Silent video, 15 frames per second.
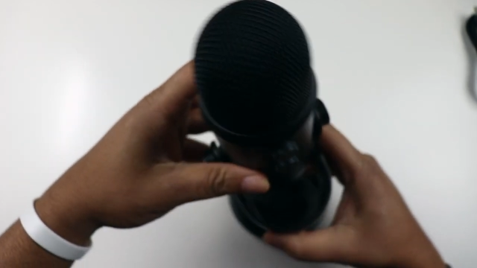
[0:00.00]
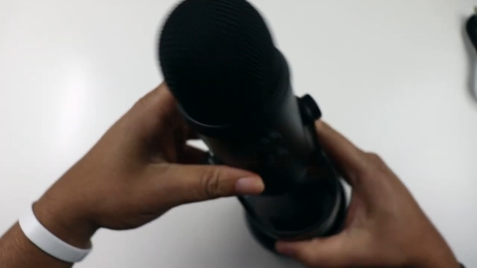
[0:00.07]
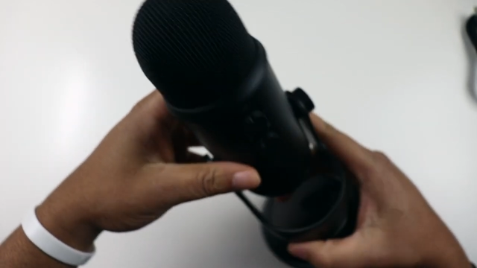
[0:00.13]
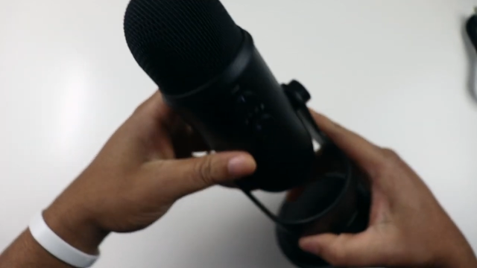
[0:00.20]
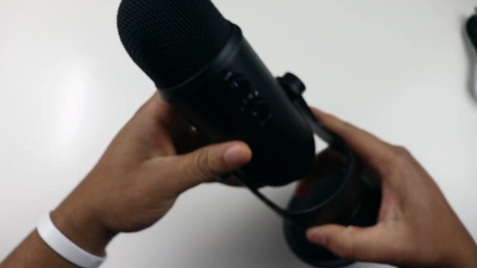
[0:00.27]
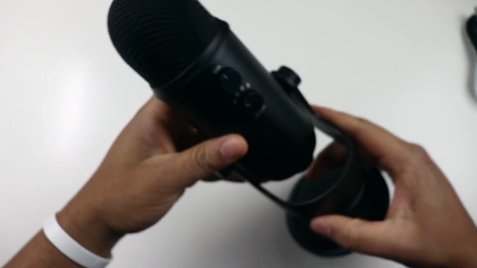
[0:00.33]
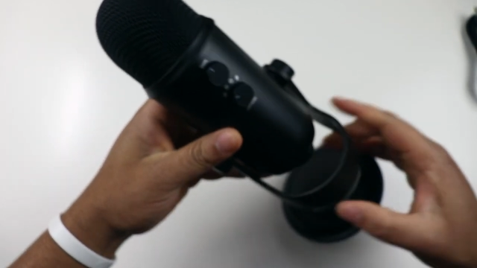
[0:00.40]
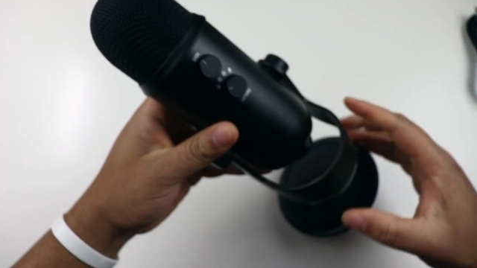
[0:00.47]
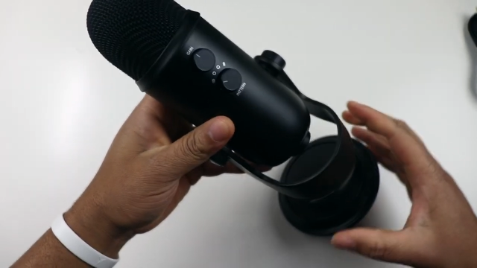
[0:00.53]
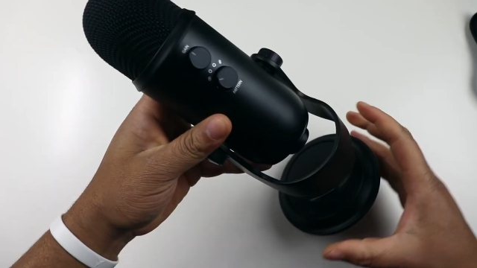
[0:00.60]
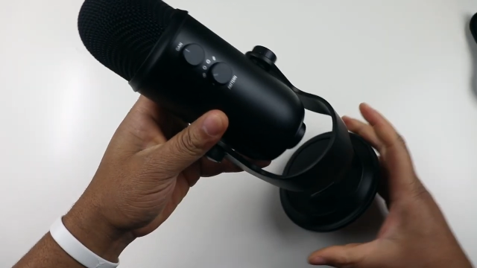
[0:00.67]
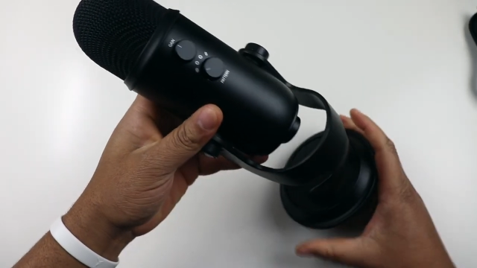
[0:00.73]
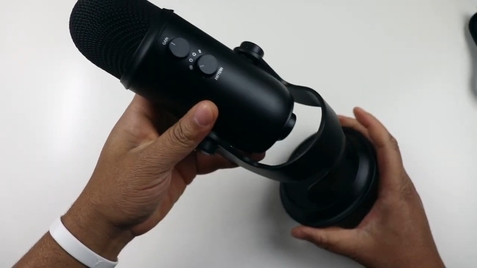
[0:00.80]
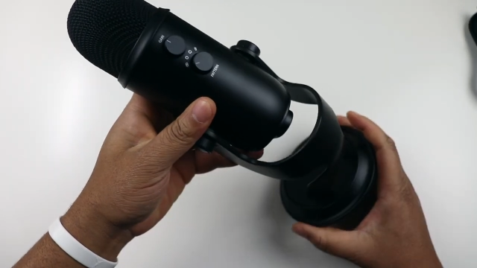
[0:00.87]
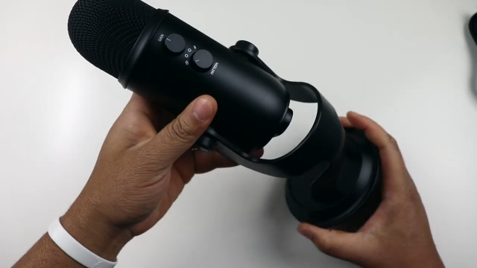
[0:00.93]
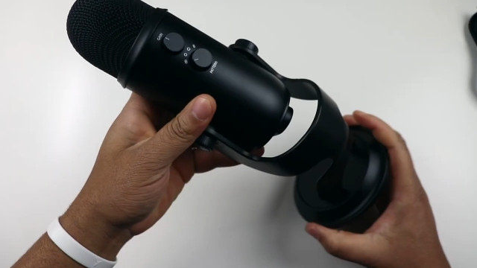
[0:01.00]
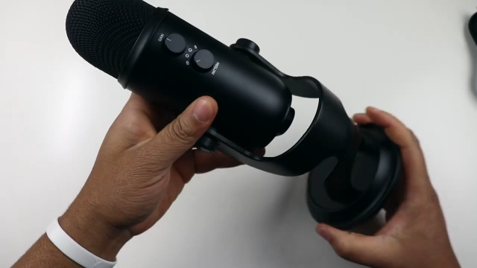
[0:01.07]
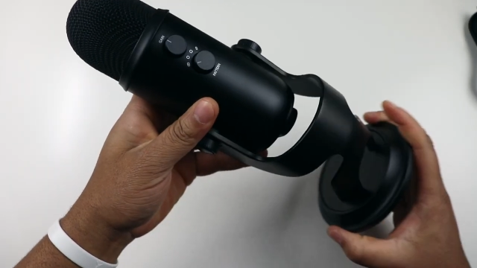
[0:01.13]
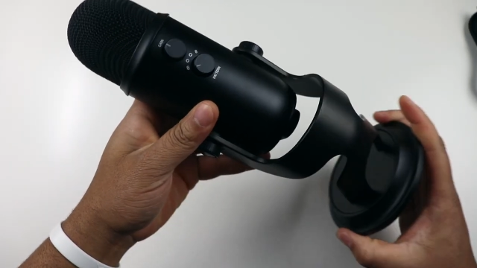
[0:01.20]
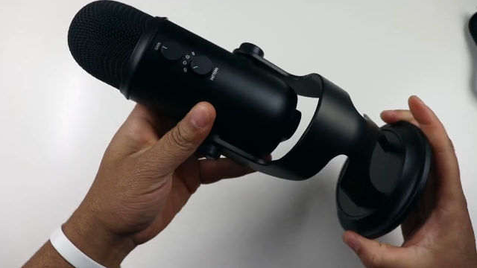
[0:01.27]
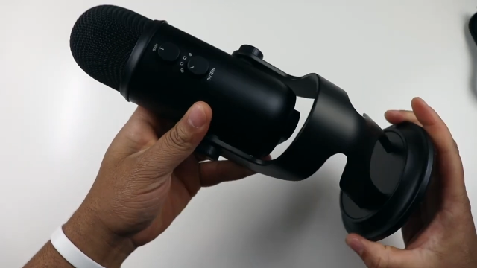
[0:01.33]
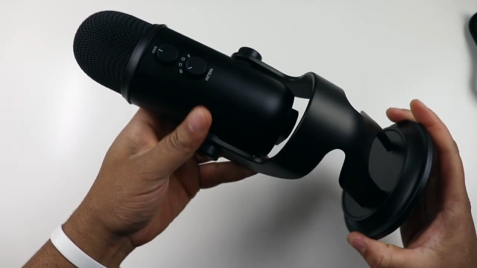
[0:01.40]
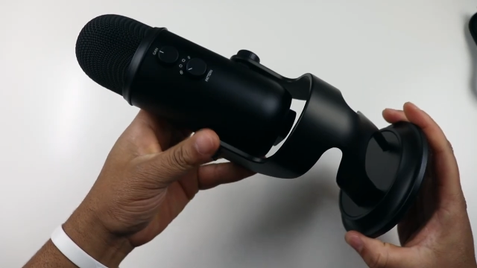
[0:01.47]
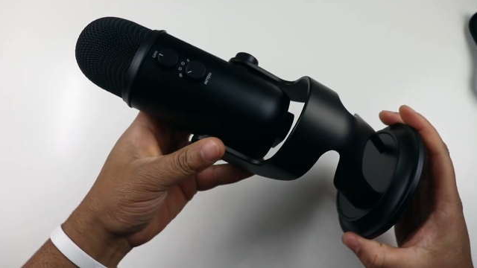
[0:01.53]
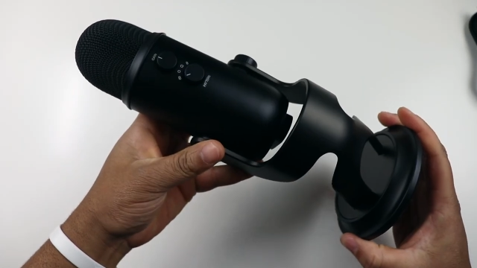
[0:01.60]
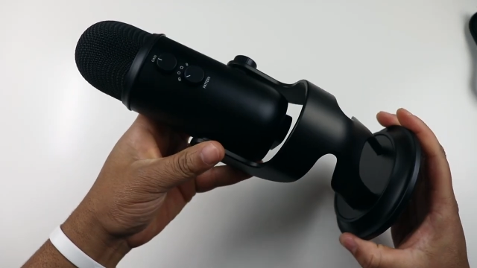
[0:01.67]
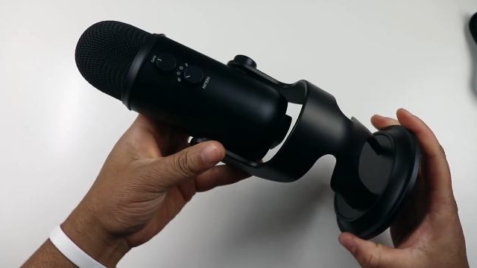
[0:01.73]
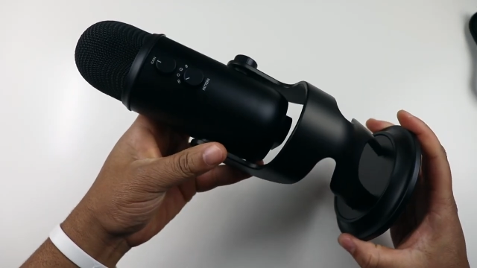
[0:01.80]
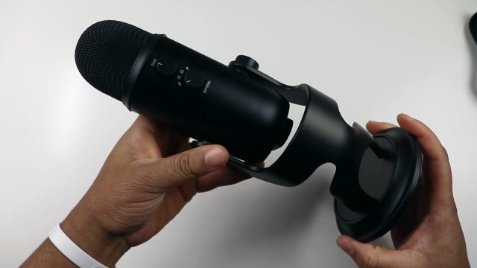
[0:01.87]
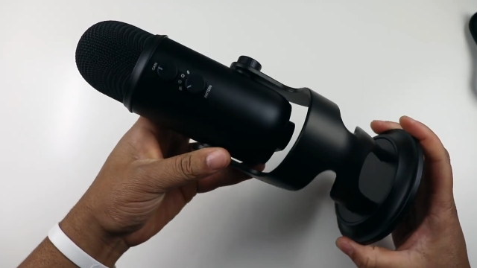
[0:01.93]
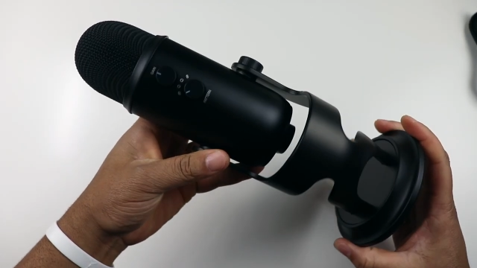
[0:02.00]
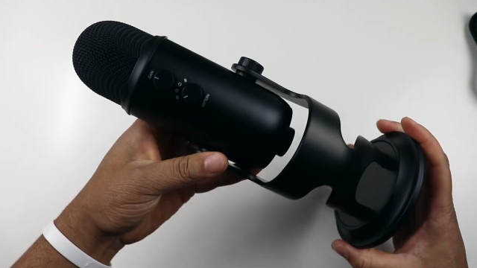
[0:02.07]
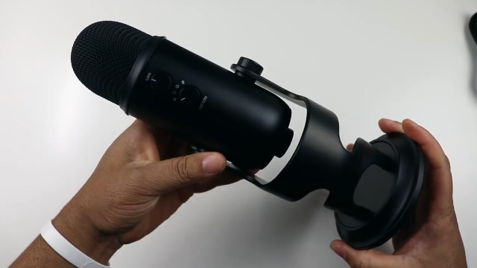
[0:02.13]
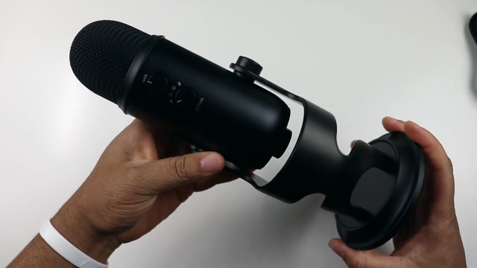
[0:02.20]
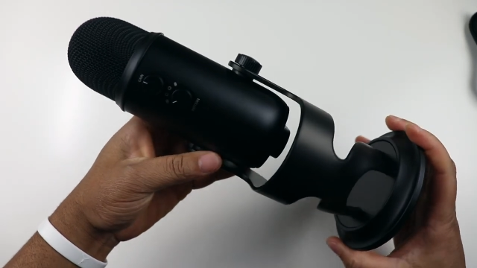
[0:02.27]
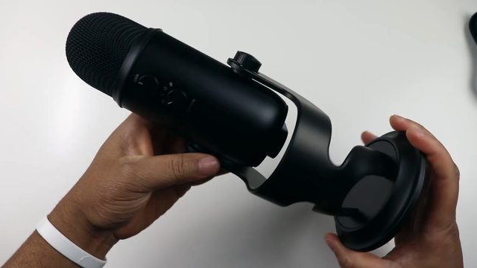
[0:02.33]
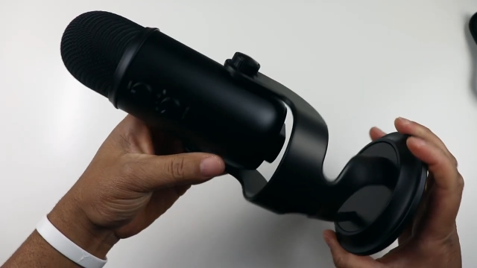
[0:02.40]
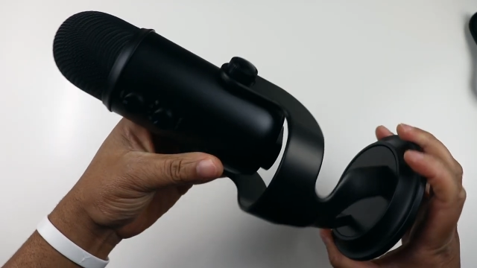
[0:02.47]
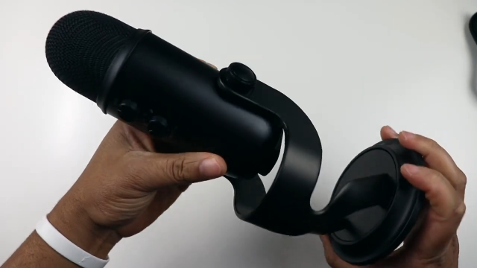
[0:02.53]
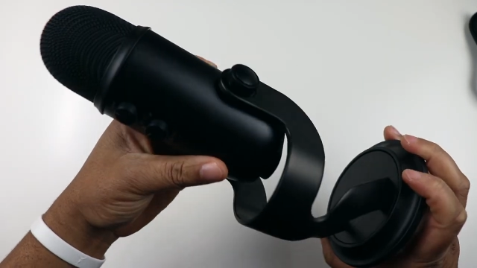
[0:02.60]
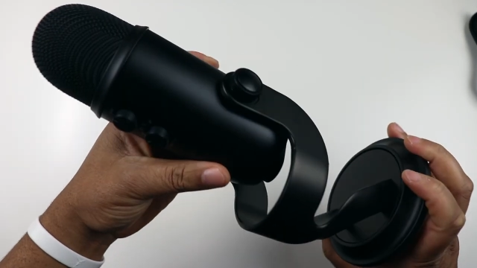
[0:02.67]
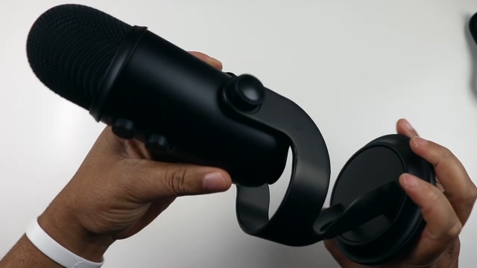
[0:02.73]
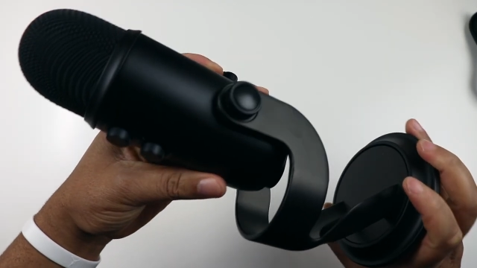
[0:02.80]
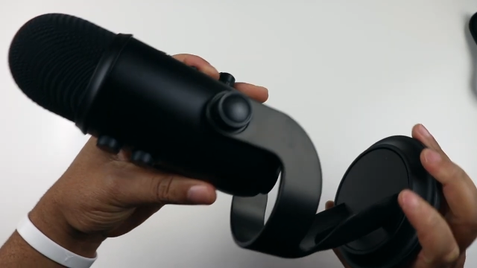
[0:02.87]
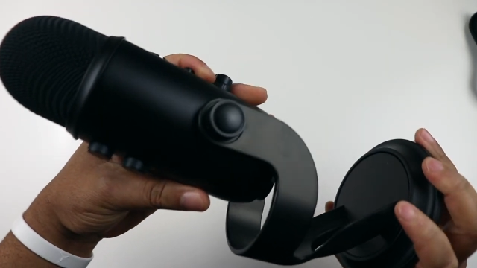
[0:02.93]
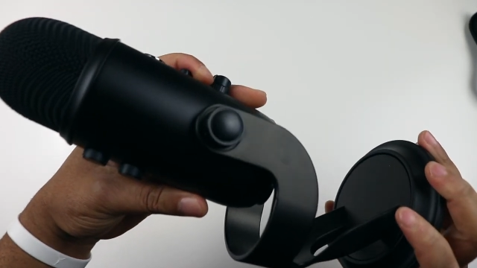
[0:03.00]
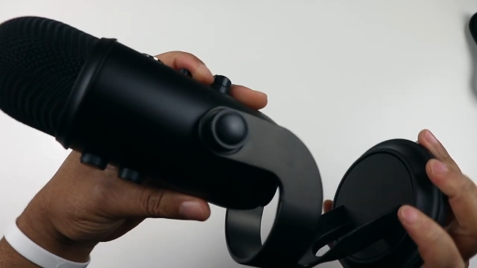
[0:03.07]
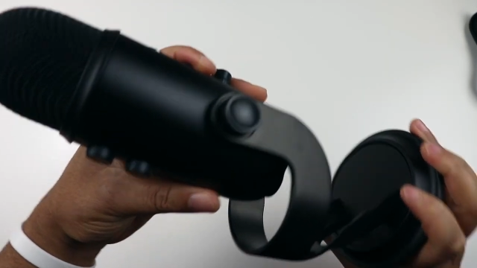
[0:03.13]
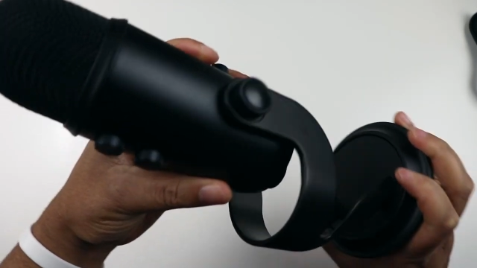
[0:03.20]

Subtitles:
Nobody's mouth can be seen.